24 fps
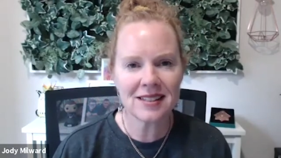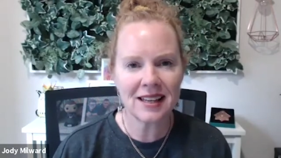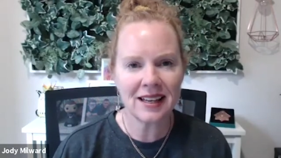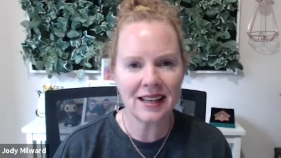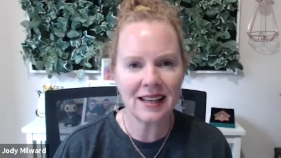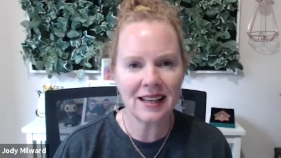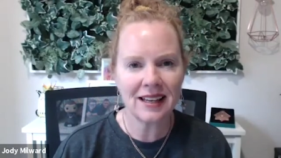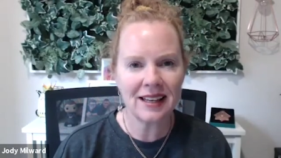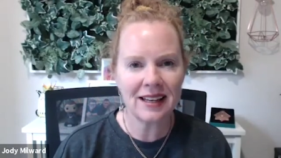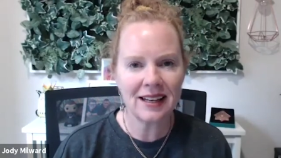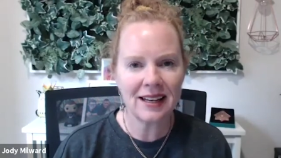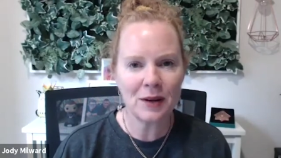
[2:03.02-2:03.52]

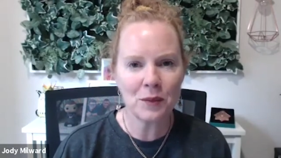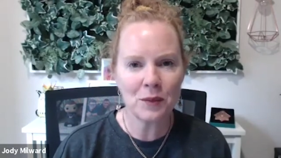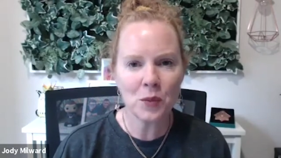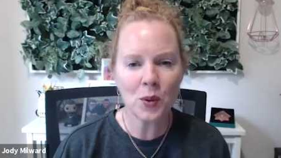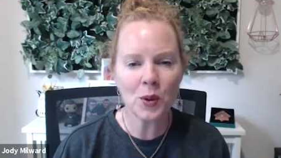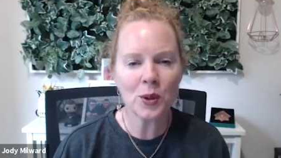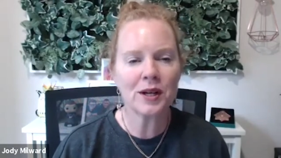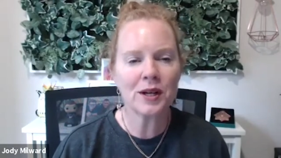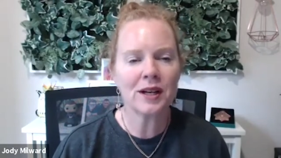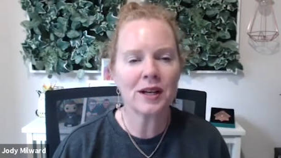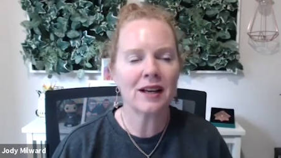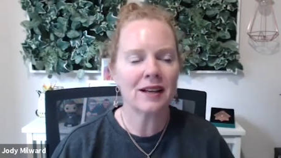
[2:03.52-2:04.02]
and
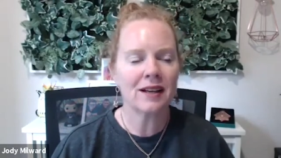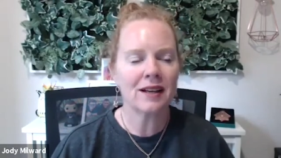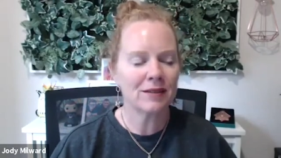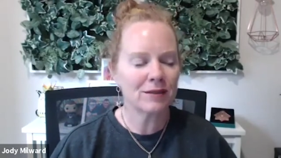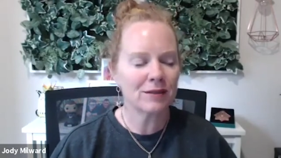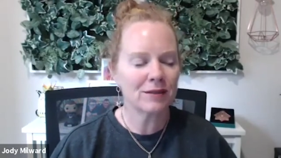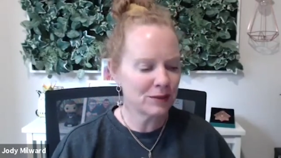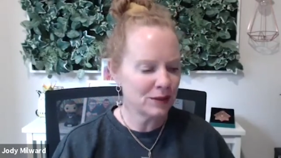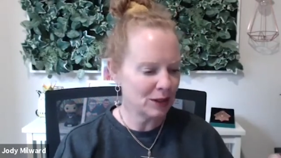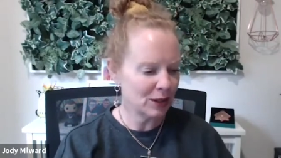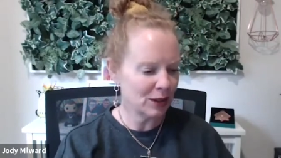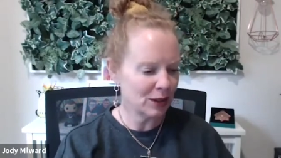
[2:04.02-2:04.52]
what have,
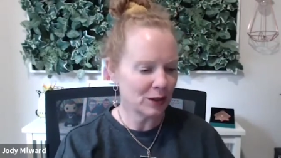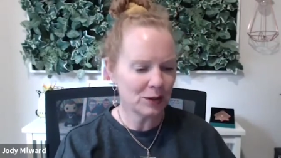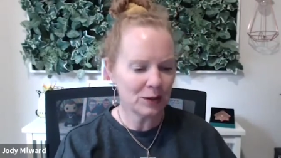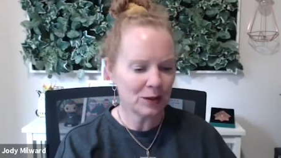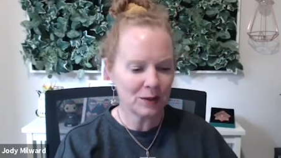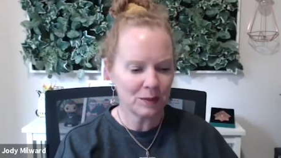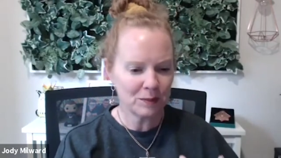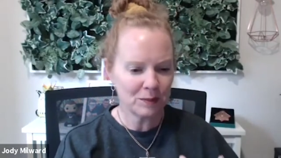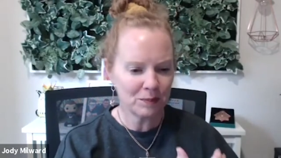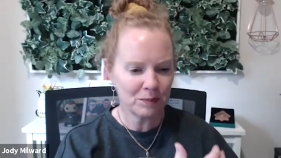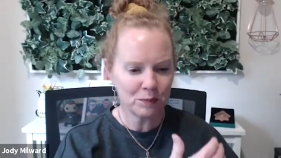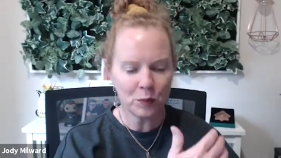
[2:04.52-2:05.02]
you know,
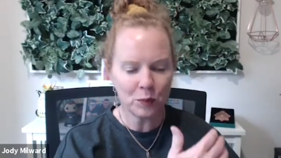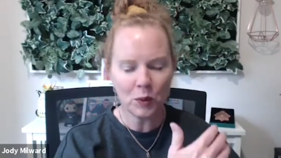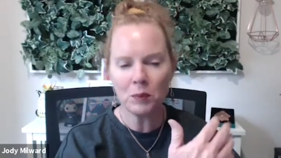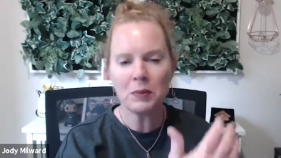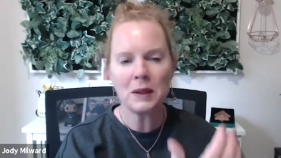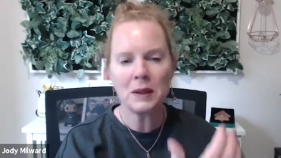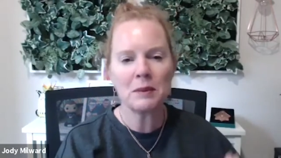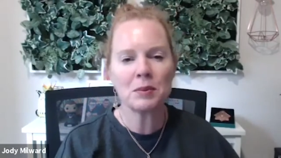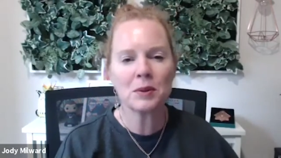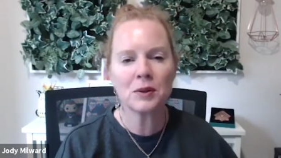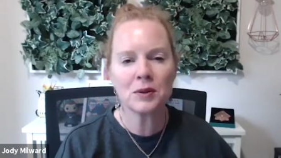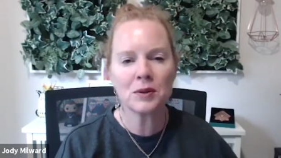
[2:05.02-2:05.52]
what
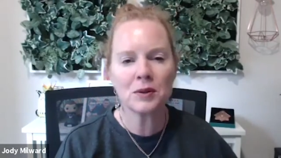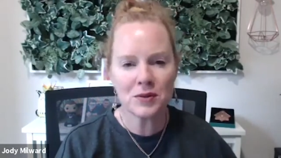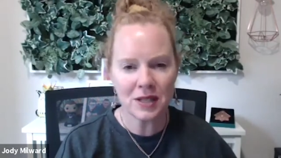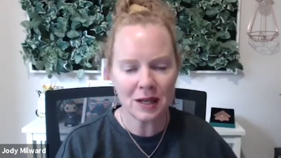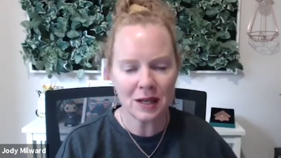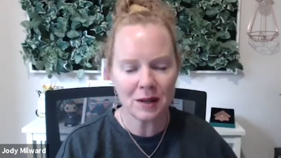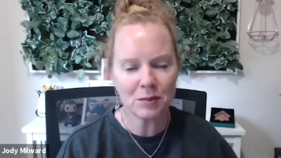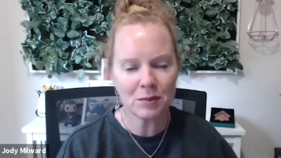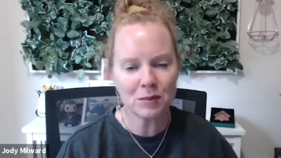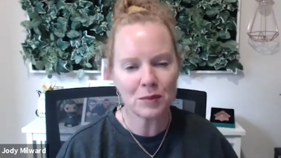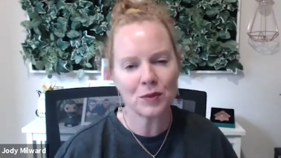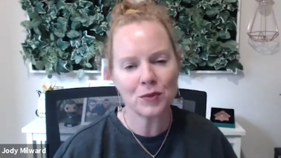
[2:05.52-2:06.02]
people have
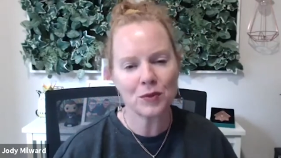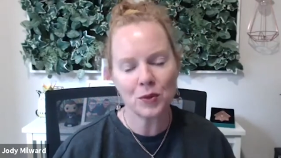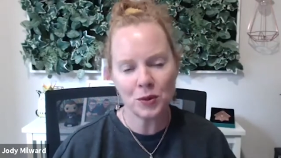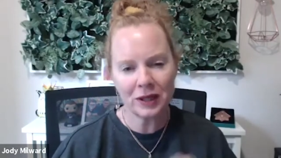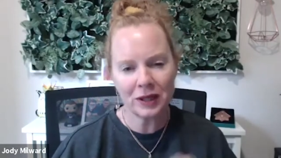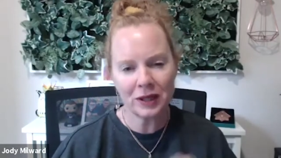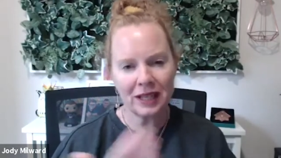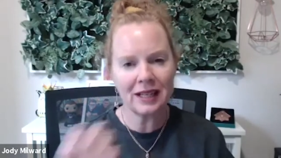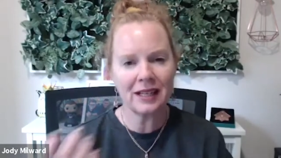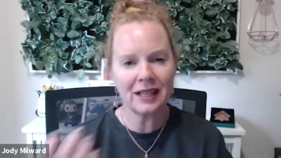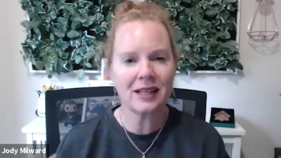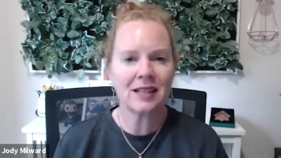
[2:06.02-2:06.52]
done before
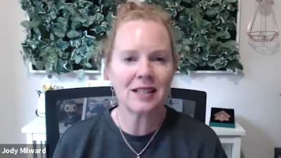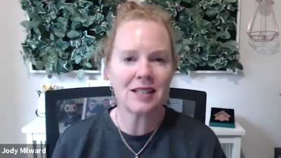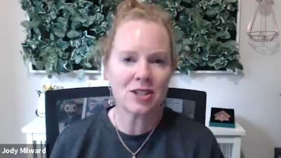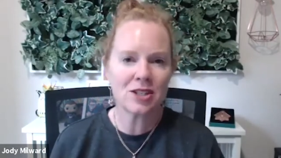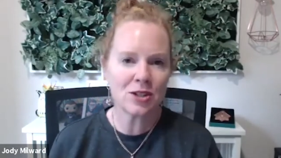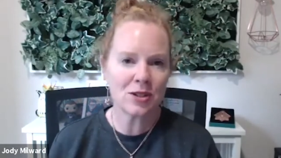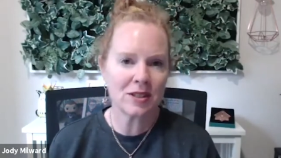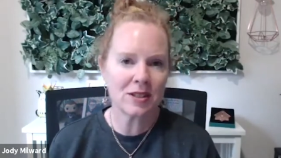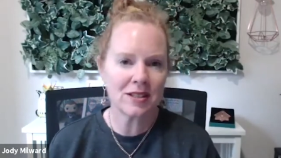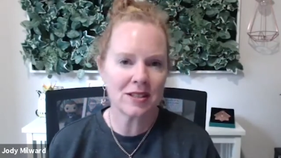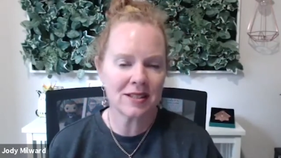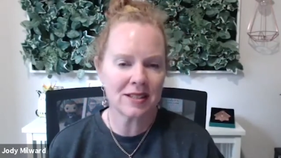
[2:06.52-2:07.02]
getting
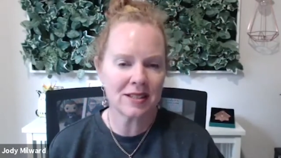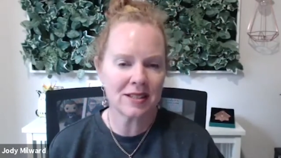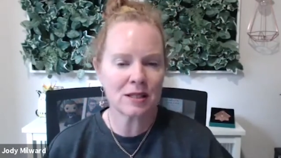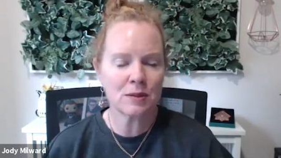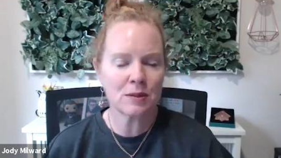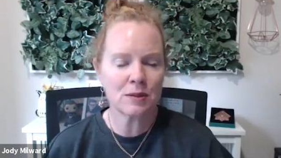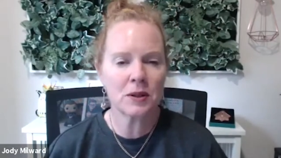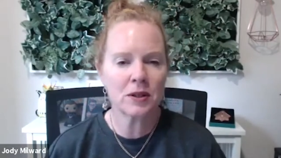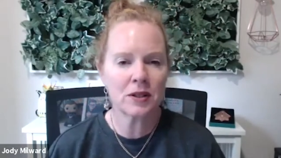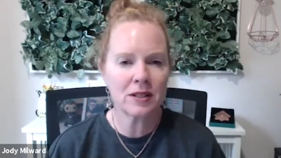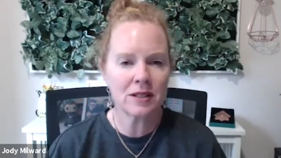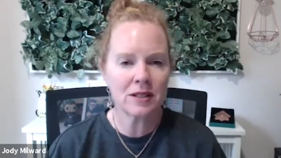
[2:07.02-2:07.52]
into this
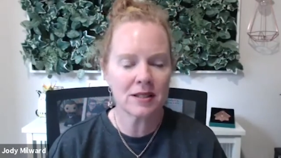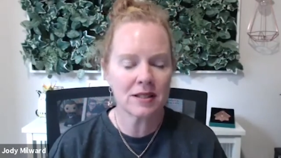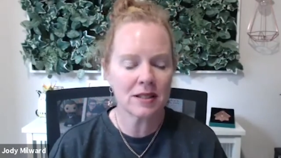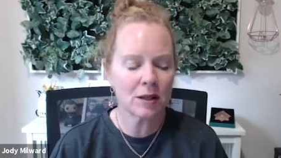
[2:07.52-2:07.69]
experience.